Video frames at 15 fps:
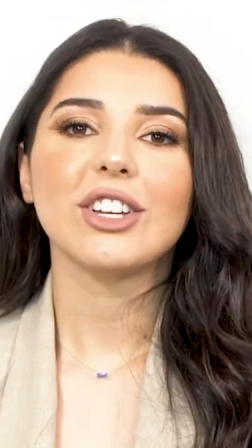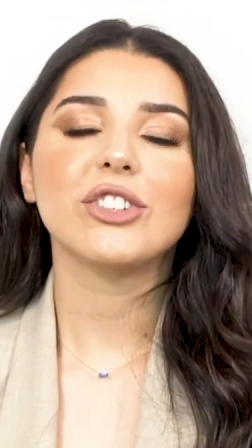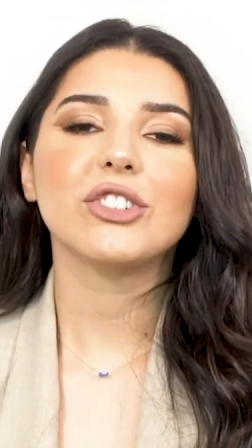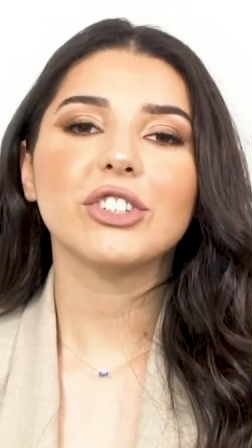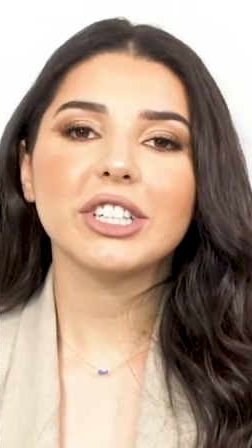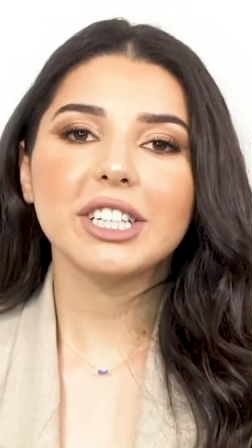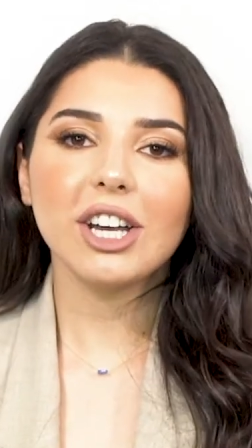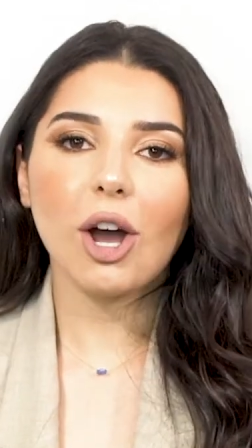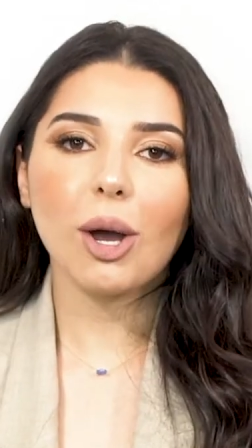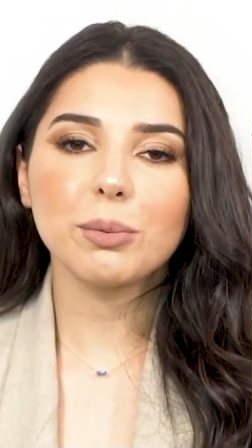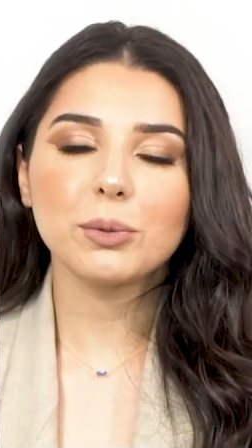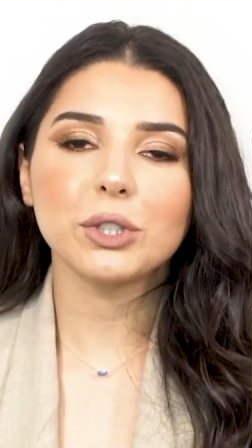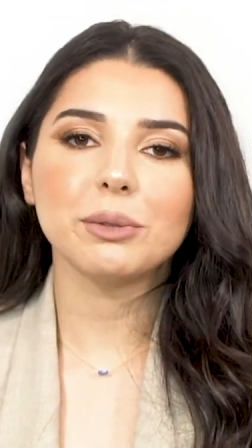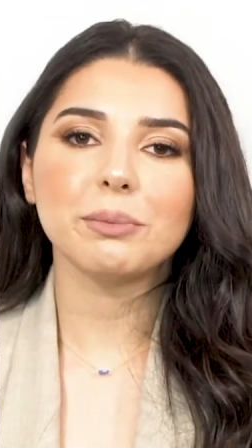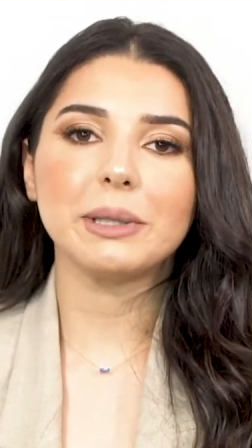During
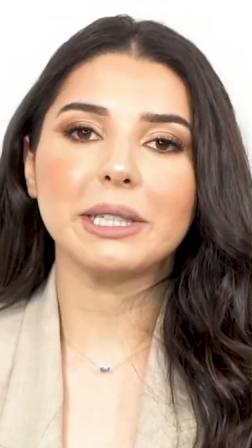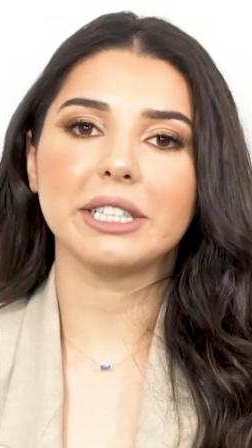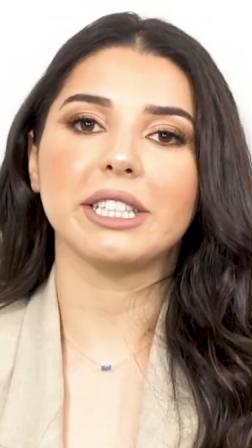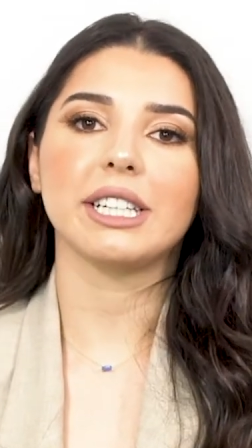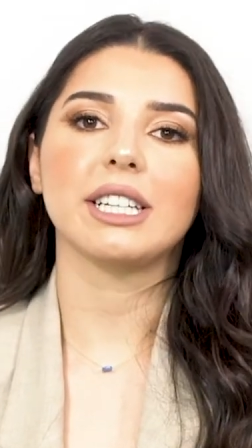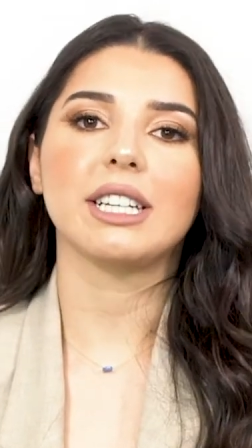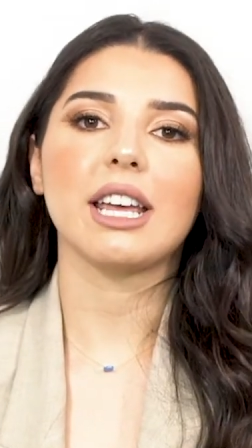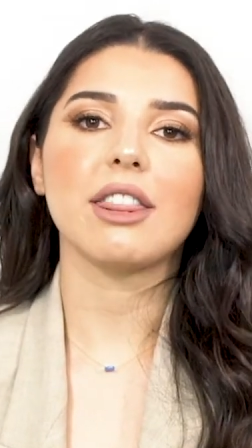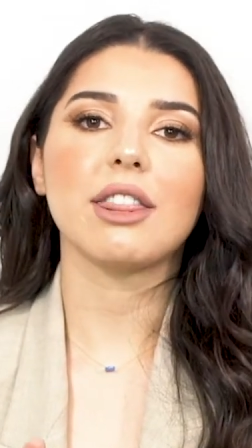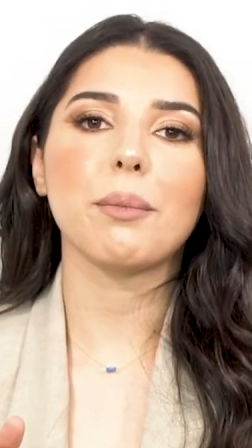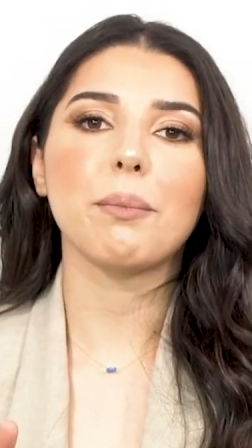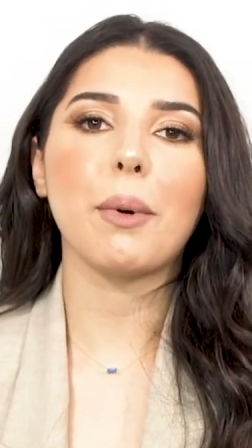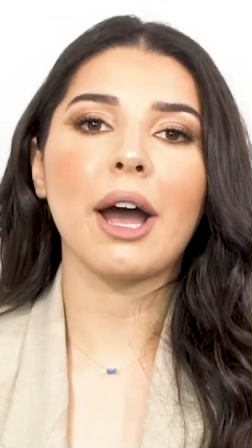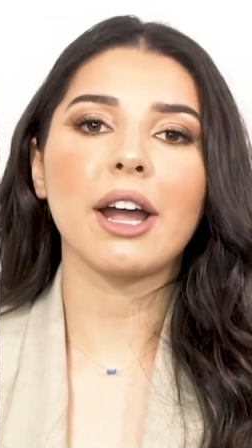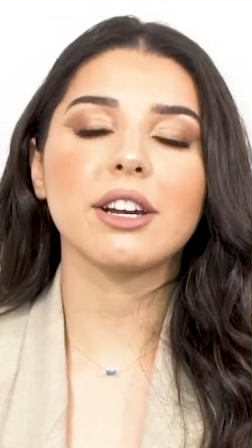option period, the
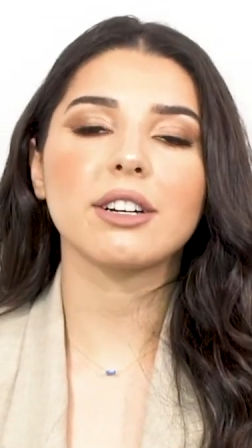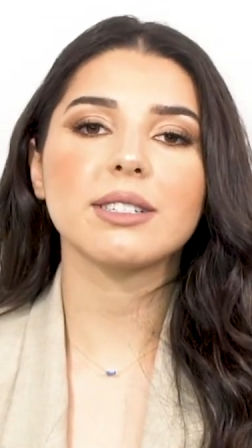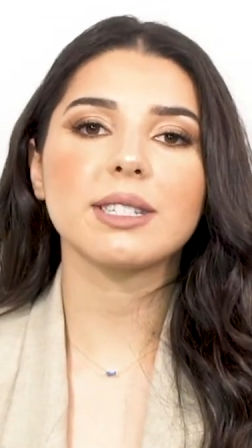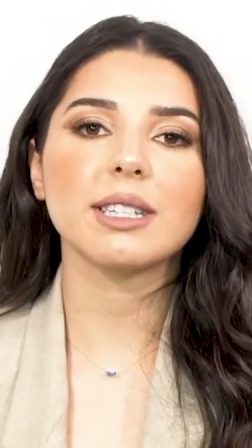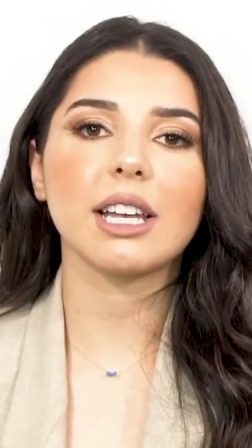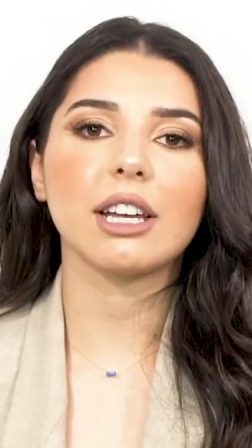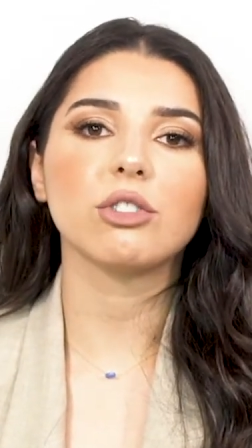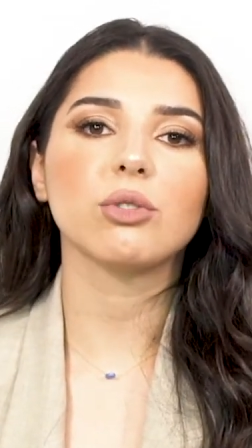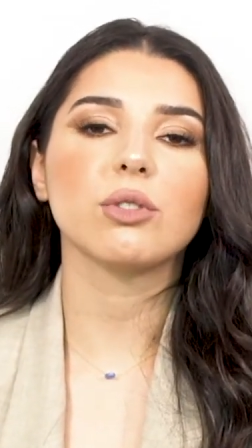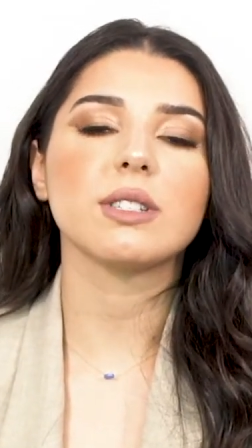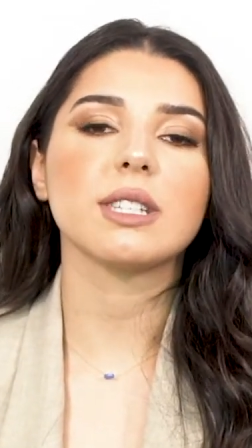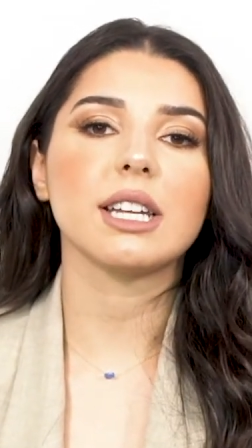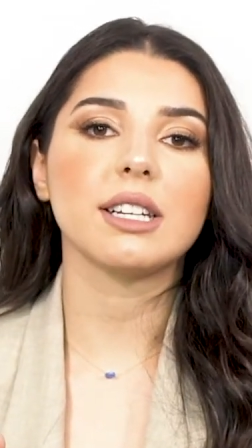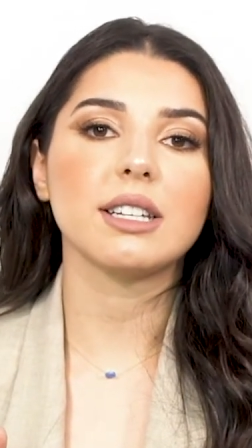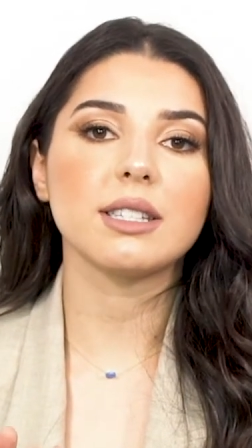buyer schedules
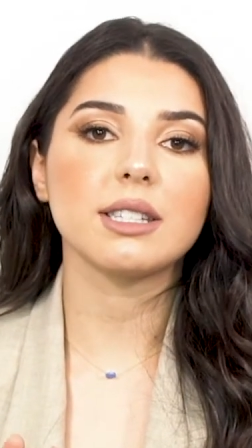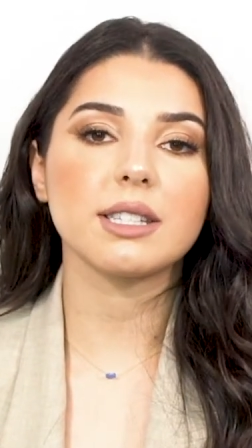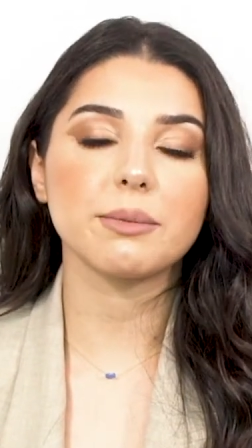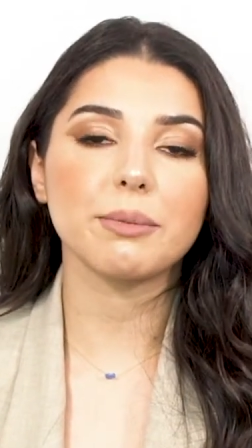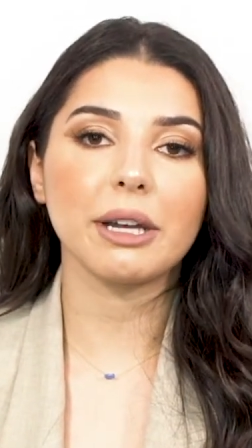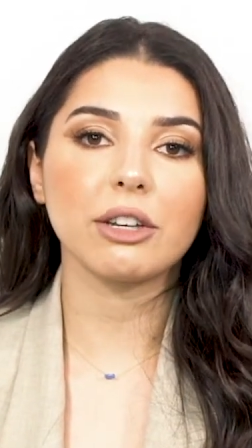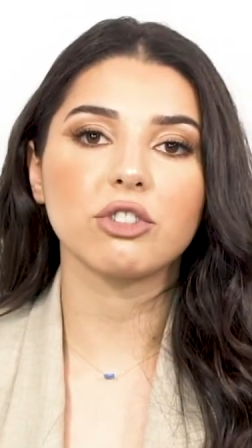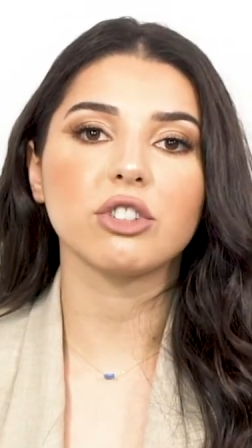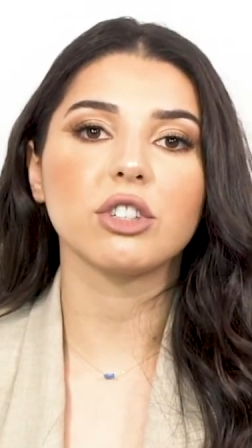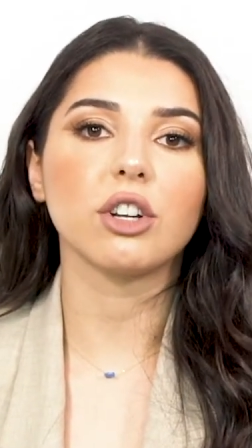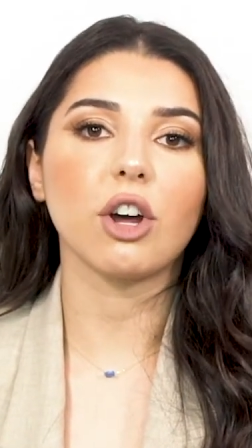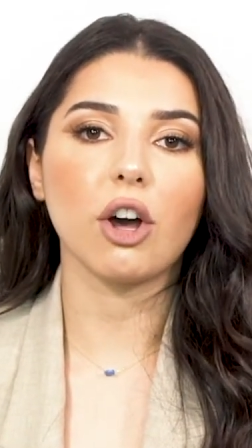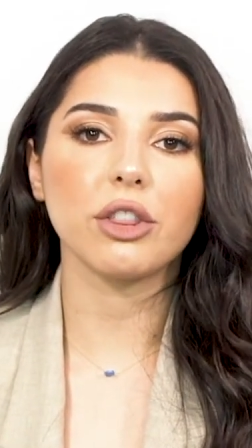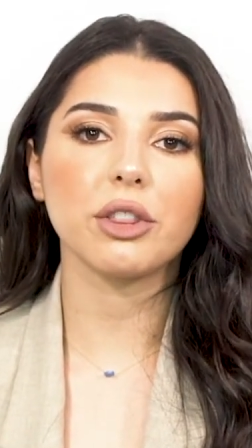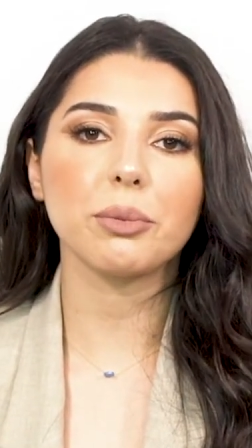an inspection
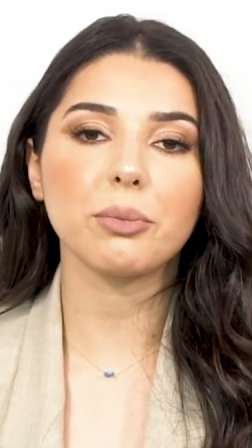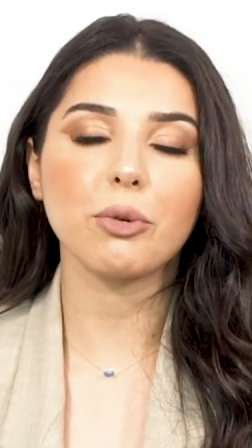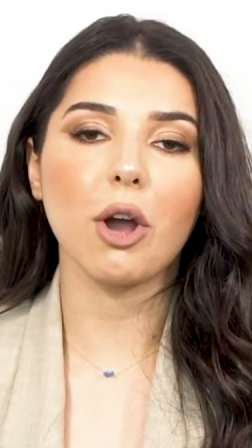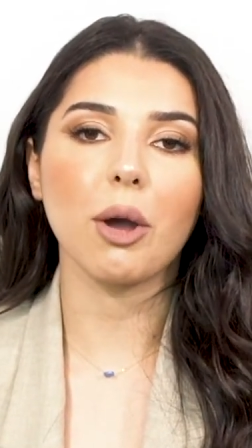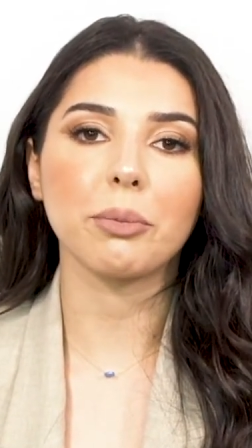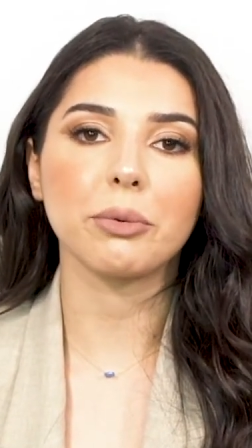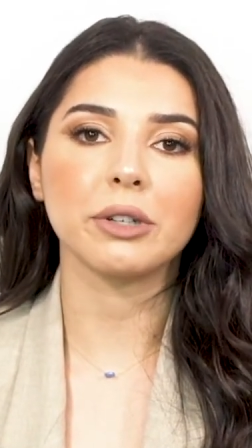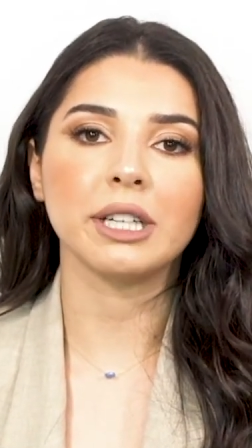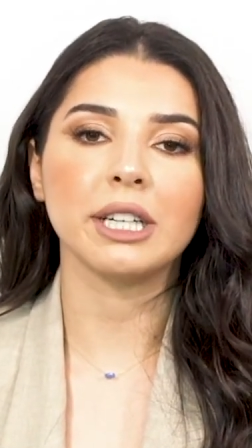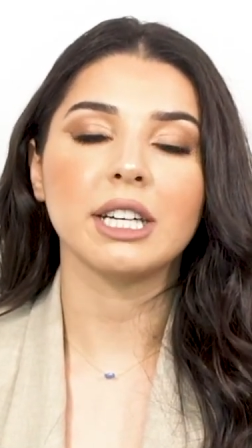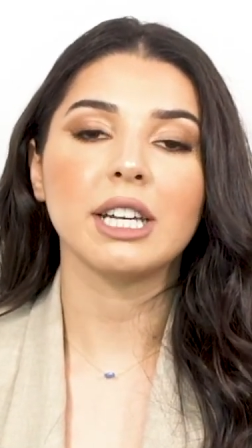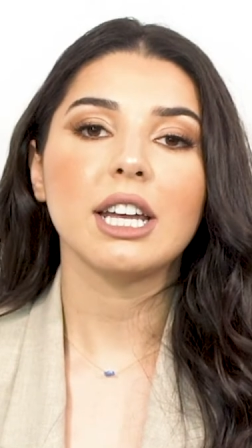on the property,